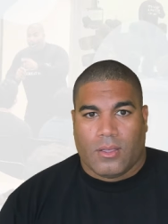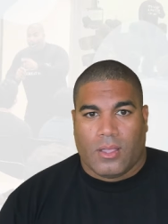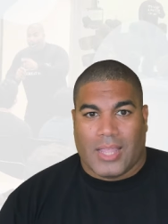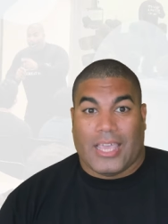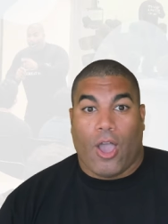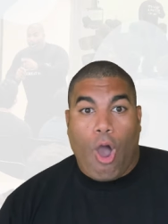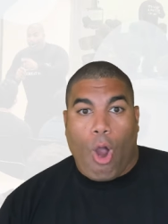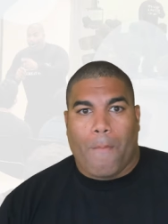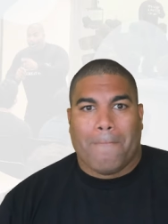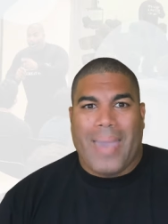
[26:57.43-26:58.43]
that they
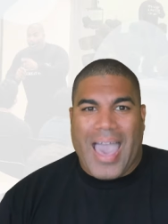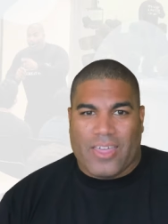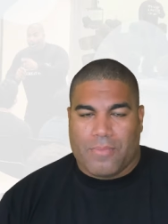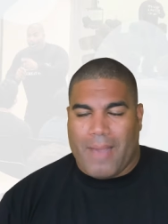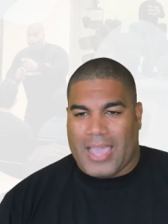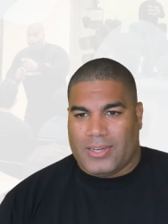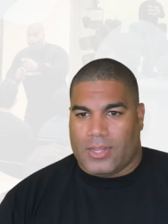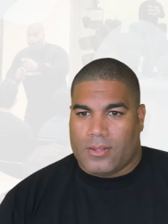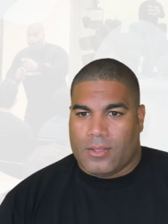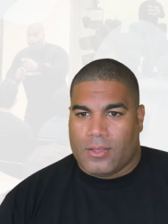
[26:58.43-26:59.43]
are math
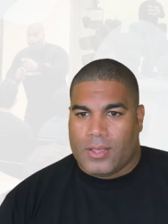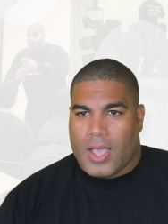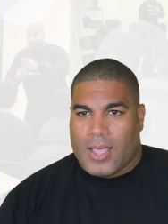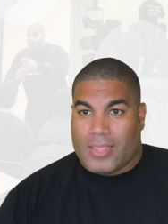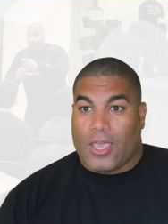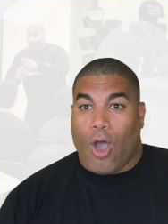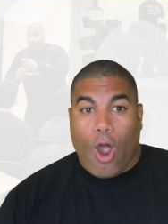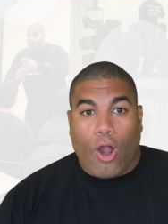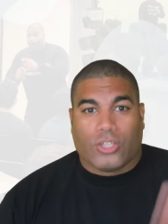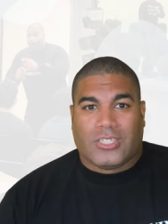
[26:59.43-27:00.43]
minded, that they
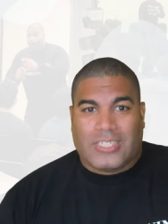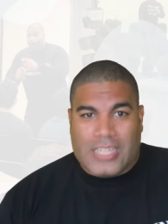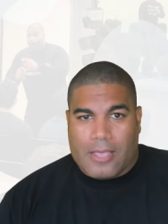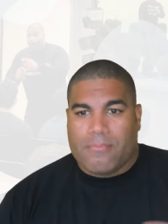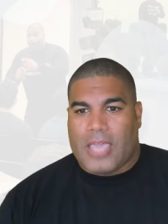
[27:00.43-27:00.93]
are STEM